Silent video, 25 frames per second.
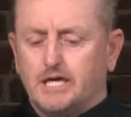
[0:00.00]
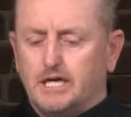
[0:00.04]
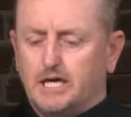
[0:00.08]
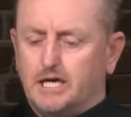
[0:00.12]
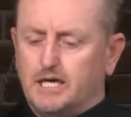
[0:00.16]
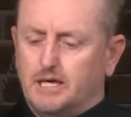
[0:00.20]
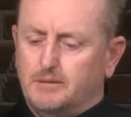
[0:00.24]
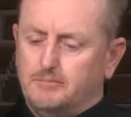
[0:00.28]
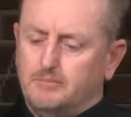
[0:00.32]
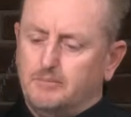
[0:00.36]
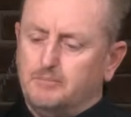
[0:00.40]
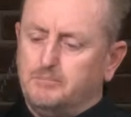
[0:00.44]

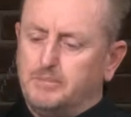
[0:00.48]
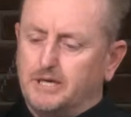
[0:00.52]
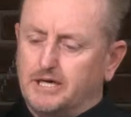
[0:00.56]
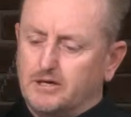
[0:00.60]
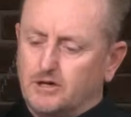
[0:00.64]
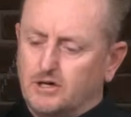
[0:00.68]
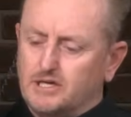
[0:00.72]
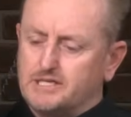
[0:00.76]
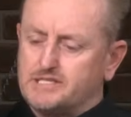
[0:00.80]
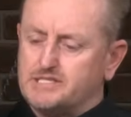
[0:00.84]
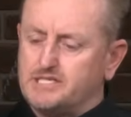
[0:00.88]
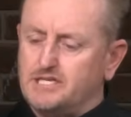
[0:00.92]
But
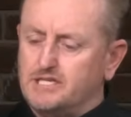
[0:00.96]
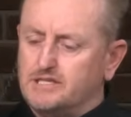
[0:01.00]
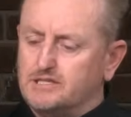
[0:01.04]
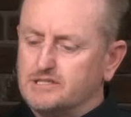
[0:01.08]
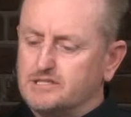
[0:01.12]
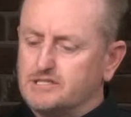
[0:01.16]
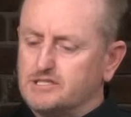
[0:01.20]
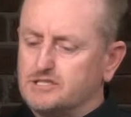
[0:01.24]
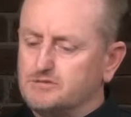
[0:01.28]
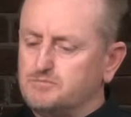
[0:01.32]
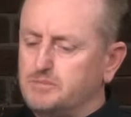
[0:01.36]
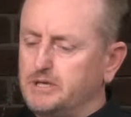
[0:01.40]
I see
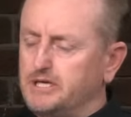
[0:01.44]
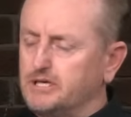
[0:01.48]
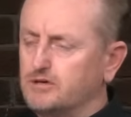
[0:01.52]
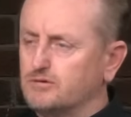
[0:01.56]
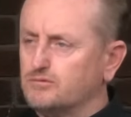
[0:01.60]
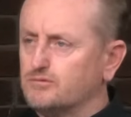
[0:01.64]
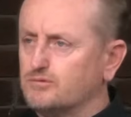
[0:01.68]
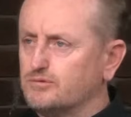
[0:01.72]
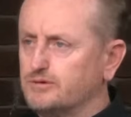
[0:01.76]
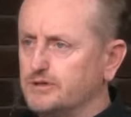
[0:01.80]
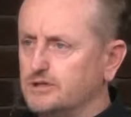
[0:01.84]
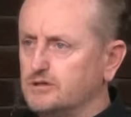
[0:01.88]
this as being a
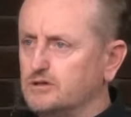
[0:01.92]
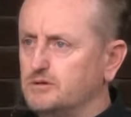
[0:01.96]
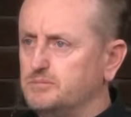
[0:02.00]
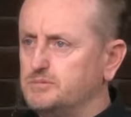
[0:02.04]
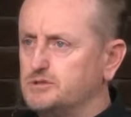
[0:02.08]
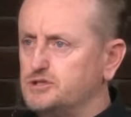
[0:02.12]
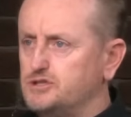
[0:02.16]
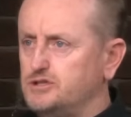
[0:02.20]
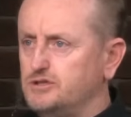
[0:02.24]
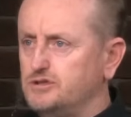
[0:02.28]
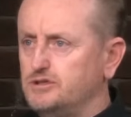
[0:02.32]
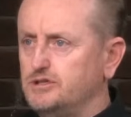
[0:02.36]
real
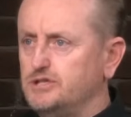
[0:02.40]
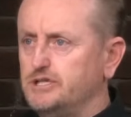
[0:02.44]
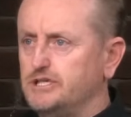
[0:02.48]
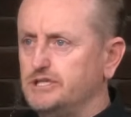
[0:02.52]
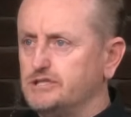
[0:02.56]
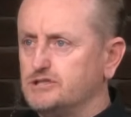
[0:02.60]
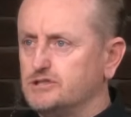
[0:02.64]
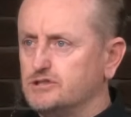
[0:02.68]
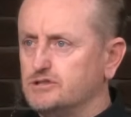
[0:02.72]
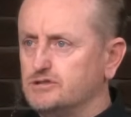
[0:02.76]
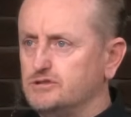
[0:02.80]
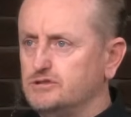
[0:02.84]
opportunity
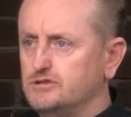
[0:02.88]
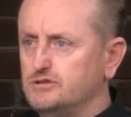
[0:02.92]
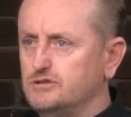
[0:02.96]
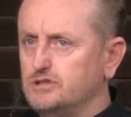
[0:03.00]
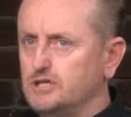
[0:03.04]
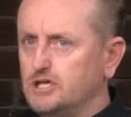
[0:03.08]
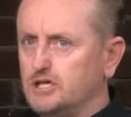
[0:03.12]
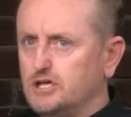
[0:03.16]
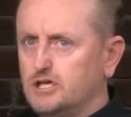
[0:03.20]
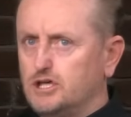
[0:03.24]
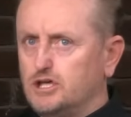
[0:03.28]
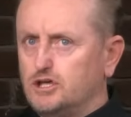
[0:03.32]
to
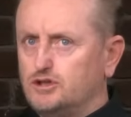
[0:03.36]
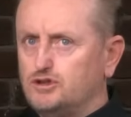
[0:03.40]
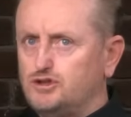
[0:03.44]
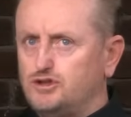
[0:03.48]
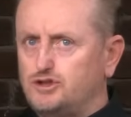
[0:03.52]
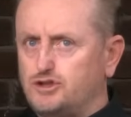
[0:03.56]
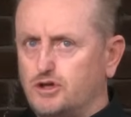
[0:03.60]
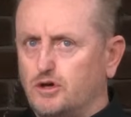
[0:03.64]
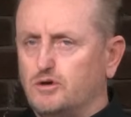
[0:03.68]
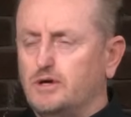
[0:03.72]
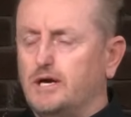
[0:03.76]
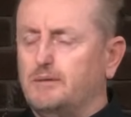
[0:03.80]

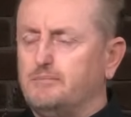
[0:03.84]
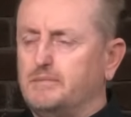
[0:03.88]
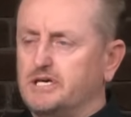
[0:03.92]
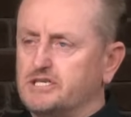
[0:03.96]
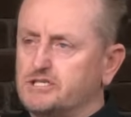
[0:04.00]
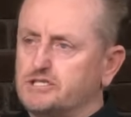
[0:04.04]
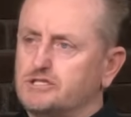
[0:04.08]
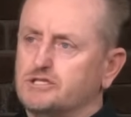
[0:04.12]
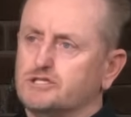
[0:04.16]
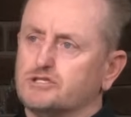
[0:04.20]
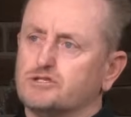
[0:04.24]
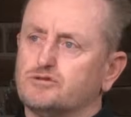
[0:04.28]
show how
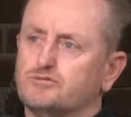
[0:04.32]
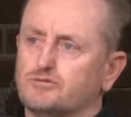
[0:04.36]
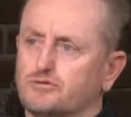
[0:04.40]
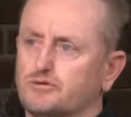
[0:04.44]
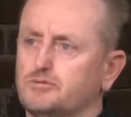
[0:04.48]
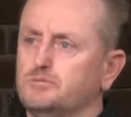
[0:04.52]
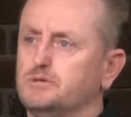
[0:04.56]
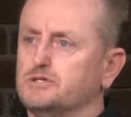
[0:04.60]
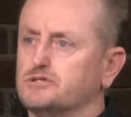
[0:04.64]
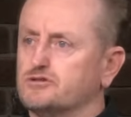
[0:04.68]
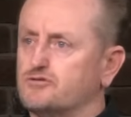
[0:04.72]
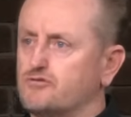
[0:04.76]
much this
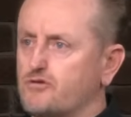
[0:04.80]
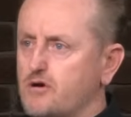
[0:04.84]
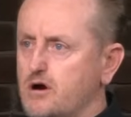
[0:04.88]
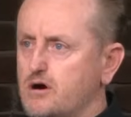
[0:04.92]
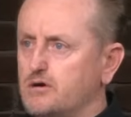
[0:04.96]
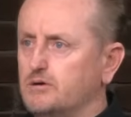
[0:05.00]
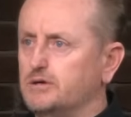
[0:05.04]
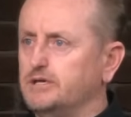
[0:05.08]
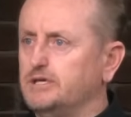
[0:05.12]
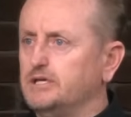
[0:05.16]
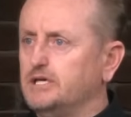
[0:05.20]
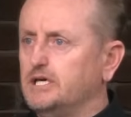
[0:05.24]
group has
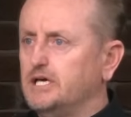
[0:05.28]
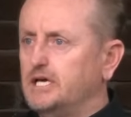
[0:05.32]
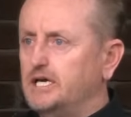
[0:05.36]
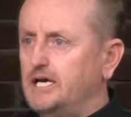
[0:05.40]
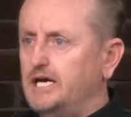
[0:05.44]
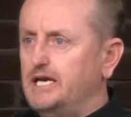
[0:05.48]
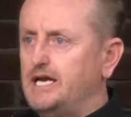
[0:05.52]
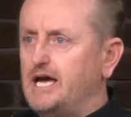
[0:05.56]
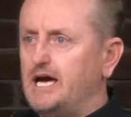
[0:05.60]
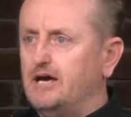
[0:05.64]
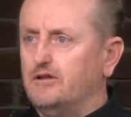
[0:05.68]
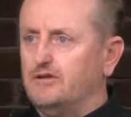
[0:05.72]
grown
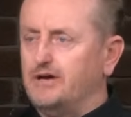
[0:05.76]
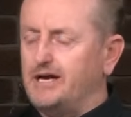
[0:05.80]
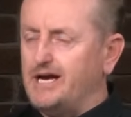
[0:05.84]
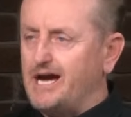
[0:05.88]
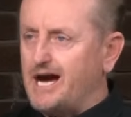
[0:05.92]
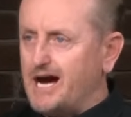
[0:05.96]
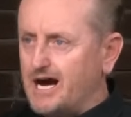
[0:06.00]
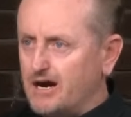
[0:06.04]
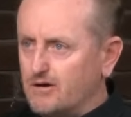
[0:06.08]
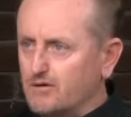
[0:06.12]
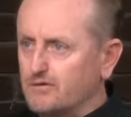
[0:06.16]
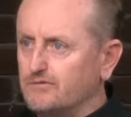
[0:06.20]
and how they
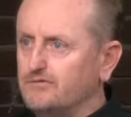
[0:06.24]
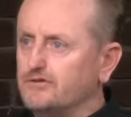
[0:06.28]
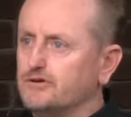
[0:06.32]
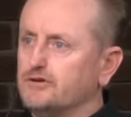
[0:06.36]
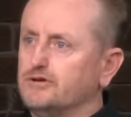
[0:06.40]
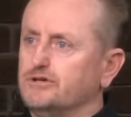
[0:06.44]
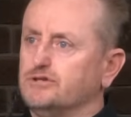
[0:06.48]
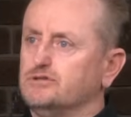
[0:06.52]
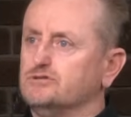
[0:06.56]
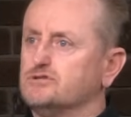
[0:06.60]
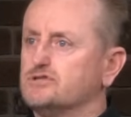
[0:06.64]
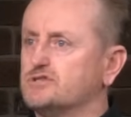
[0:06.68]
are a
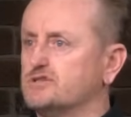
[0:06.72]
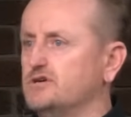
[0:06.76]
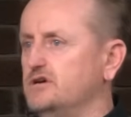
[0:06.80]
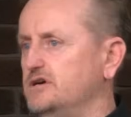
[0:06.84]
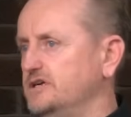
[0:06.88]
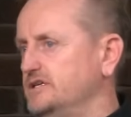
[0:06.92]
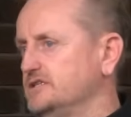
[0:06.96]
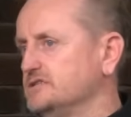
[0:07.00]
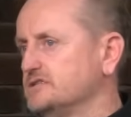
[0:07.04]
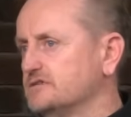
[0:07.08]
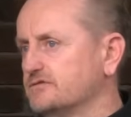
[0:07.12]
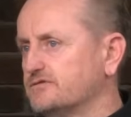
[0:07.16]
very good
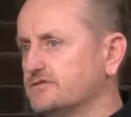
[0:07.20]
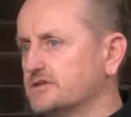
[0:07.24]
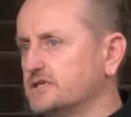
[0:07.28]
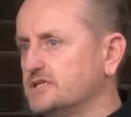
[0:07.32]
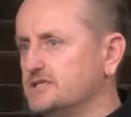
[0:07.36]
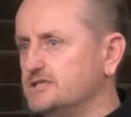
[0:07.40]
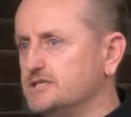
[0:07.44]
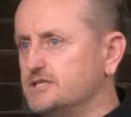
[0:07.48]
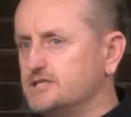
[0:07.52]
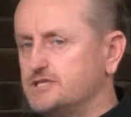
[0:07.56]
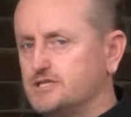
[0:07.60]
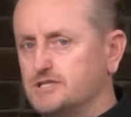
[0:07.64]
side in different
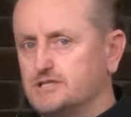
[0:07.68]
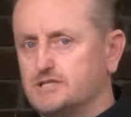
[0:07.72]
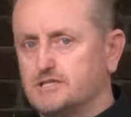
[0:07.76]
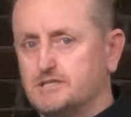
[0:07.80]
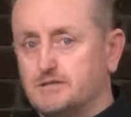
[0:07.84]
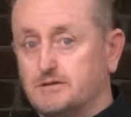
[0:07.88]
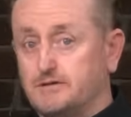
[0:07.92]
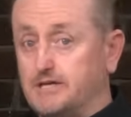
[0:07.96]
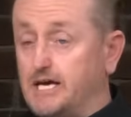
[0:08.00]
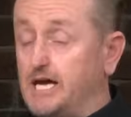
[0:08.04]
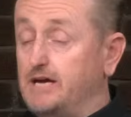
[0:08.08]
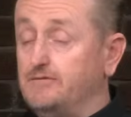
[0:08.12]
conditions.
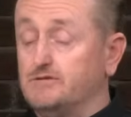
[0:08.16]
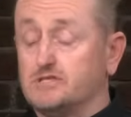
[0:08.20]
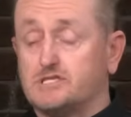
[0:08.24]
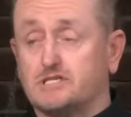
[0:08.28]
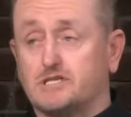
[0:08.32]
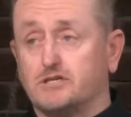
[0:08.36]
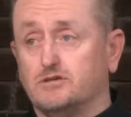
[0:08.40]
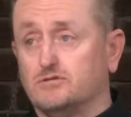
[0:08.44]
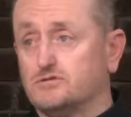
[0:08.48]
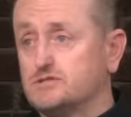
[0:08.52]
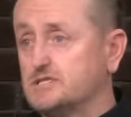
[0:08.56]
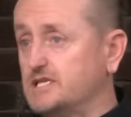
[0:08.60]
They have the
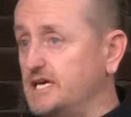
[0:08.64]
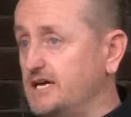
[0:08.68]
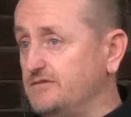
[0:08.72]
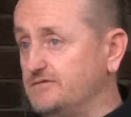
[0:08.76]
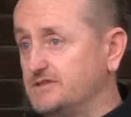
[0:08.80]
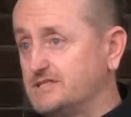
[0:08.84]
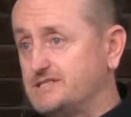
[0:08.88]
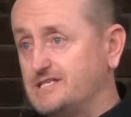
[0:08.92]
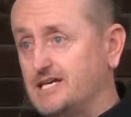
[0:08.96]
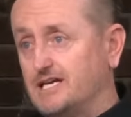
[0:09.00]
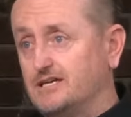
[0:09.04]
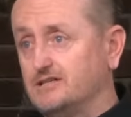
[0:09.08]
skills, they have
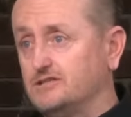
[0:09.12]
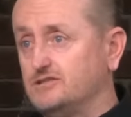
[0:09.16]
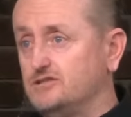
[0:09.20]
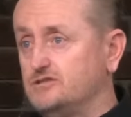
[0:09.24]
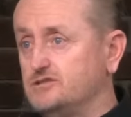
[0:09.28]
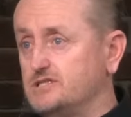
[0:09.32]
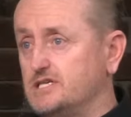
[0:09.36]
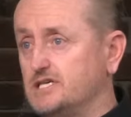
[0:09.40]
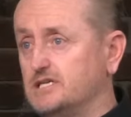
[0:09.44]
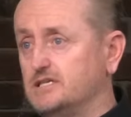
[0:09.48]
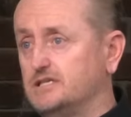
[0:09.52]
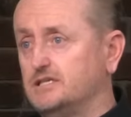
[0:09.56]
the talent in
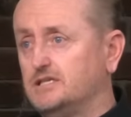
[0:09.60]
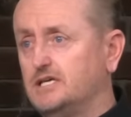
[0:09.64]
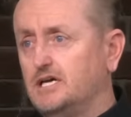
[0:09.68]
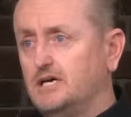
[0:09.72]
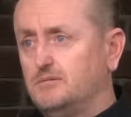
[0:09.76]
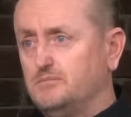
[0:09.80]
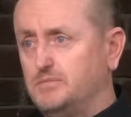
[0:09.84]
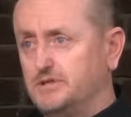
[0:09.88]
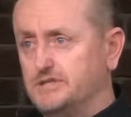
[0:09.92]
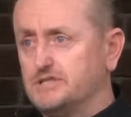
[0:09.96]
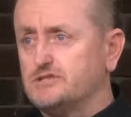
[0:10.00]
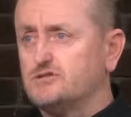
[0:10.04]
New Zealand,
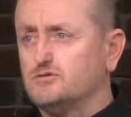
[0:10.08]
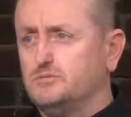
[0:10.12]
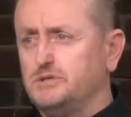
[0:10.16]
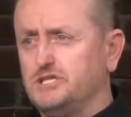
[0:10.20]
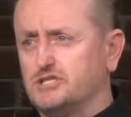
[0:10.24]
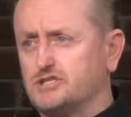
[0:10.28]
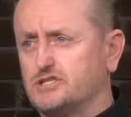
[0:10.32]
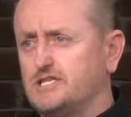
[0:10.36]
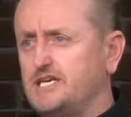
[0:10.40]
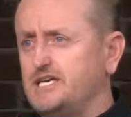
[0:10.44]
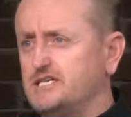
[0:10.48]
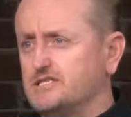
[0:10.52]
but this will be
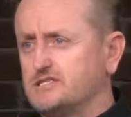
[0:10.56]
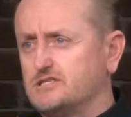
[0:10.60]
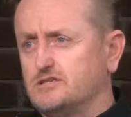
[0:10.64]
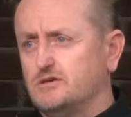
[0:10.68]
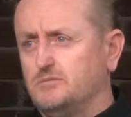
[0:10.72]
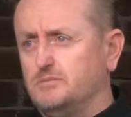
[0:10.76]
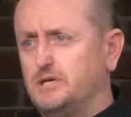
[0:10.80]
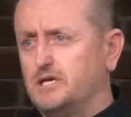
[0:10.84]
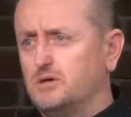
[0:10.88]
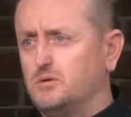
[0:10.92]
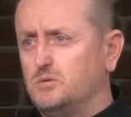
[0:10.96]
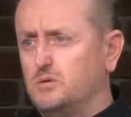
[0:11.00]
a test no
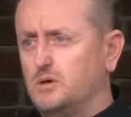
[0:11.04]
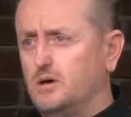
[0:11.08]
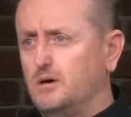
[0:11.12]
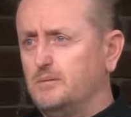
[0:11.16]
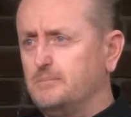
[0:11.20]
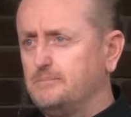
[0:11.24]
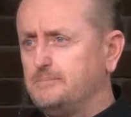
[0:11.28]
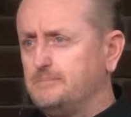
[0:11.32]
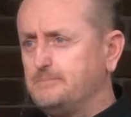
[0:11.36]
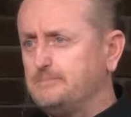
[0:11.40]
matter what.